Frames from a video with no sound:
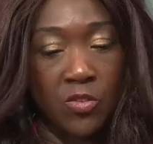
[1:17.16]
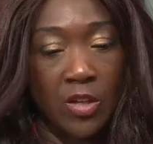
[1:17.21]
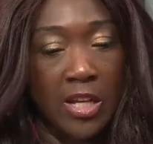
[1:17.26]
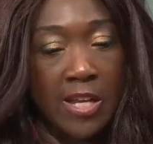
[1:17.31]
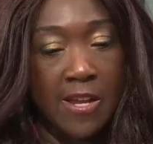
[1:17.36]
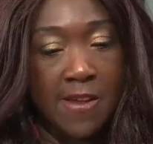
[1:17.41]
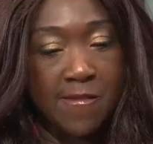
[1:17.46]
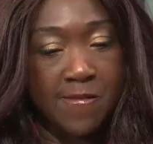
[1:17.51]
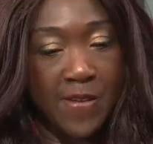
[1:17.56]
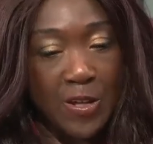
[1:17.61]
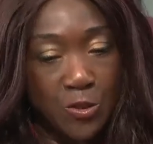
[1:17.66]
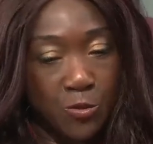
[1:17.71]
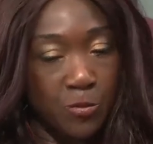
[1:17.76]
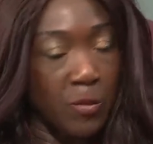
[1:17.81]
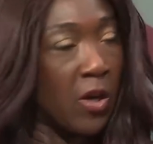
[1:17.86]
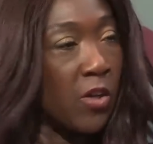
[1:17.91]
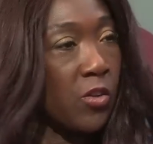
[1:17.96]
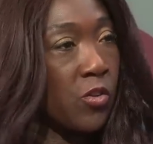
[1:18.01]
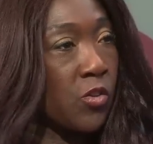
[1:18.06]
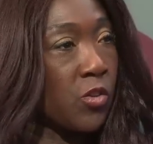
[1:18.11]
then. Face
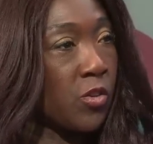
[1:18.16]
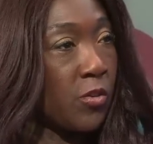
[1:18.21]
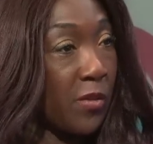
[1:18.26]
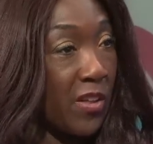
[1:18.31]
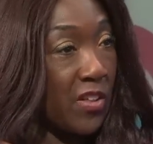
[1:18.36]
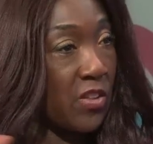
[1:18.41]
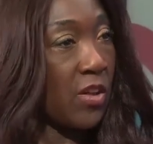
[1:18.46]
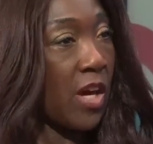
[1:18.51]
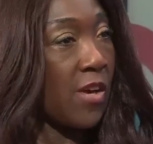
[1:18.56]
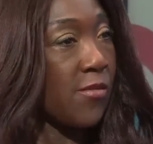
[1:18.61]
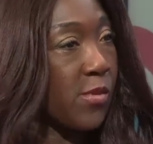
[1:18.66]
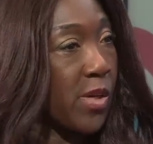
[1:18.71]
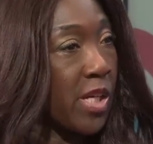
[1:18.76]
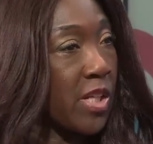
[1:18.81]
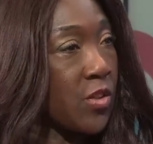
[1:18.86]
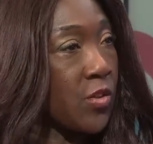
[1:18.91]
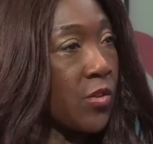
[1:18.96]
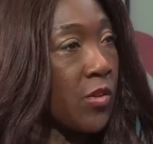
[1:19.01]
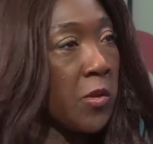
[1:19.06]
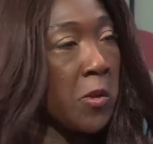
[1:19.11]
masks, face
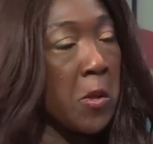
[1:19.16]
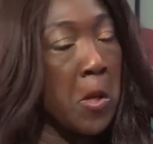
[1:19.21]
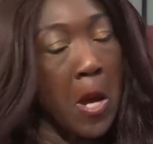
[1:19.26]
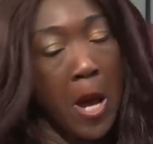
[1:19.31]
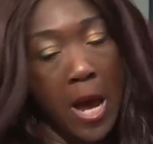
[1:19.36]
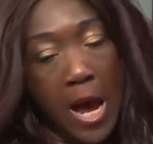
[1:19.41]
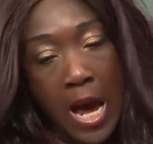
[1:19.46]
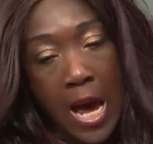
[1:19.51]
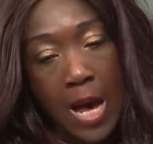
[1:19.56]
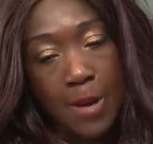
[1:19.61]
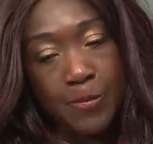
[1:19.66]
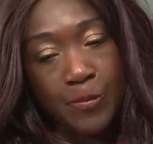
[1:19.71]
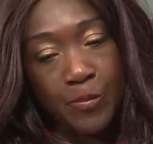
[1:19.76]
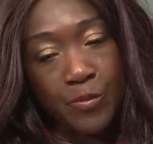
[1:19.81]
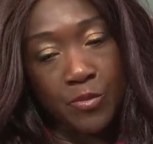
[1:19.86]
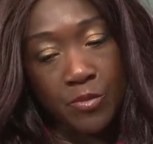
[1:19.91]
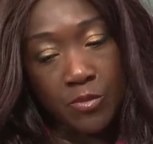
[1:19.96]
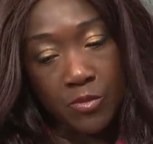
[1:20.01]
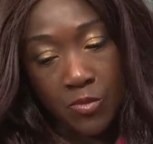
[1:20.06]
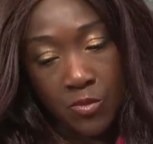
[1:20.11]
coverings.
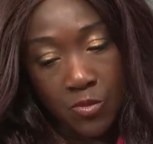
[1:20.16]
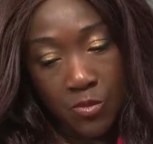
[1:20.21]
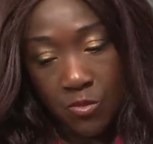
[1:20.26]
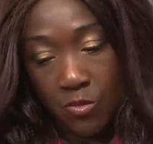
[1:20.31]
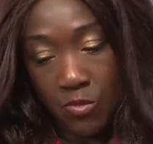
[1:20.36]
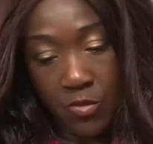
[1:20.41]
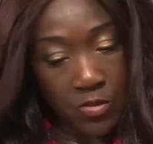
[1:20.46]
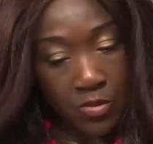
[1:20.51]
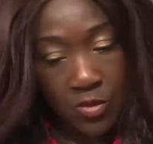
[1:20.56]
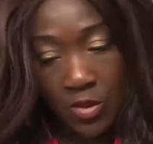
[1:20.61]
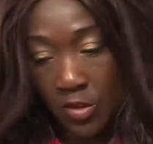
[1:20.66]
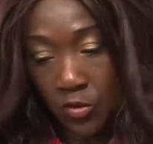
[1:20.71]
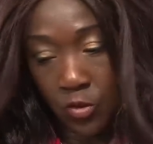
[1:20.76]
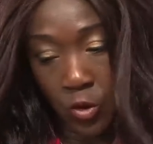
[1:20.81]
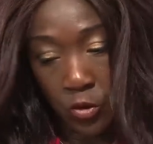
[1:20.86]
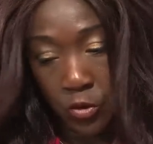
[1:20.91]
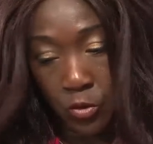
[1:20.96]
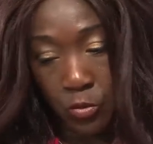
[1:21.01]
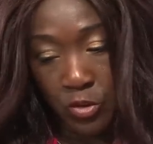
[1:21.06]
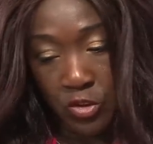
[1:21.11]
Um, there's
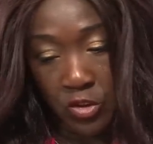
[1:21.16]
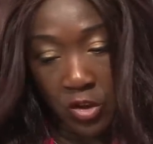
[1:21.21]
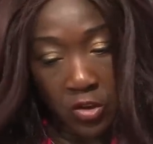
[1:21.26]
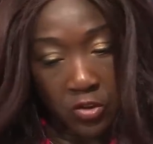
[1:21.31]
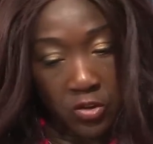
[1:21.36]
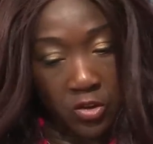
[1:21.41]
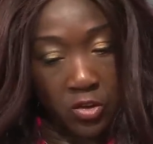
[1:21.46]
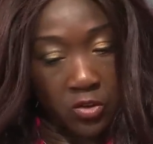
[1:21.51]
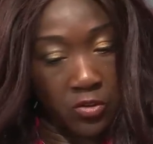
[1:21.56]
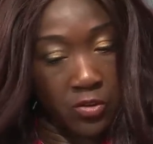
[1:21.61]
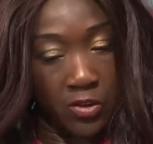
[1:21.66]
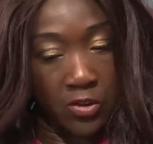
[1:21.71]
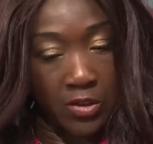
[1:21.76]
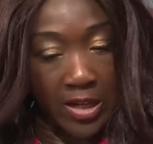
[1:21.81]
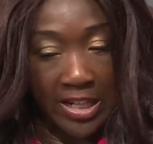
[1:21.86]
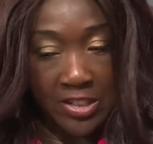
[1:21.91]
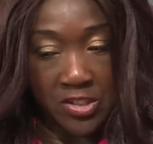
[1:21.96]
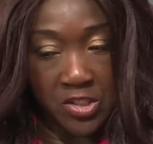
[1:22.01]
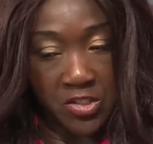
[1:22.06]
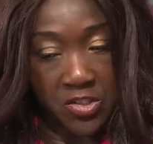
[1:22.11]
lots of research that's, that
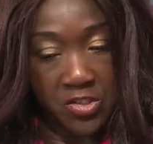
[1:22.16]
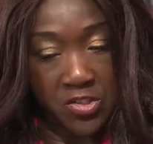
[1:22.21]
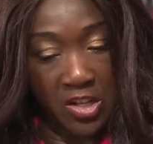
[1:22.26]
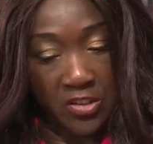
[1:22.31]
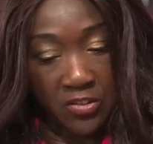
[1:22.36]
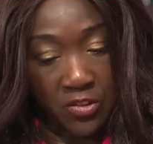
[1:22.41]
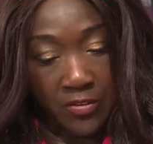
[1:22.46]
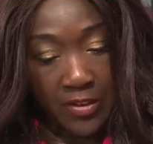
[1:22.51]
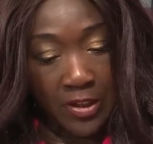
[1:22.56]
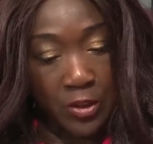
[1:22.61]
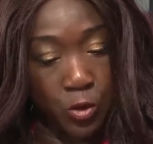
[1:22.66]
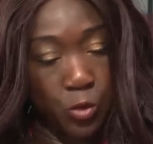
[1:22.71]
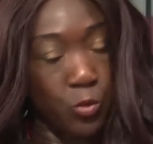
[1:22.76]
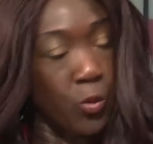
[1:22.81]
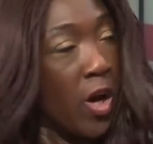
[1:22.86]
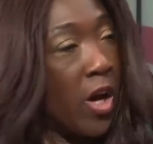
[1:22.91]
actually suggests that they do